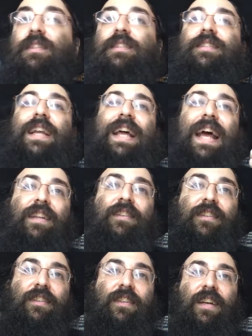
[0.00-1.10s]
of the
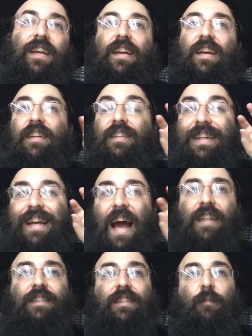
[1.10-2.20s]
Sanhedrin. The
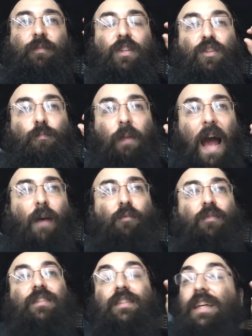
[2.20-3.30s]
concept, the power
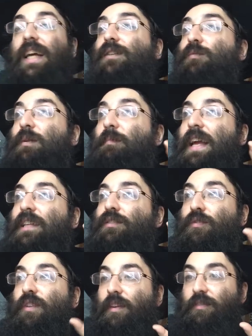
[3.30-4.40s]
of the Sanhedrin remains
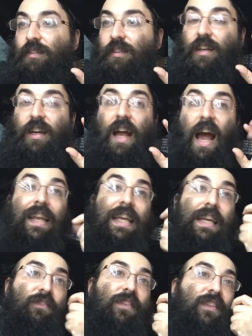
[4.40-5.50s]
forever. And
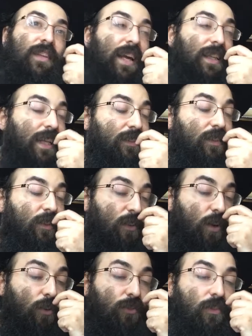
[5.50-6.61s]
even today, that's
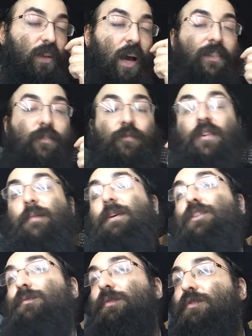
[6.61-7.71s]
also ties into what I
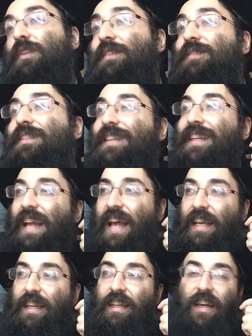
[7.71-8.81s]
mentioned before, even
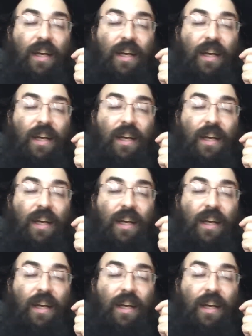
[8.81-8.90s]
today,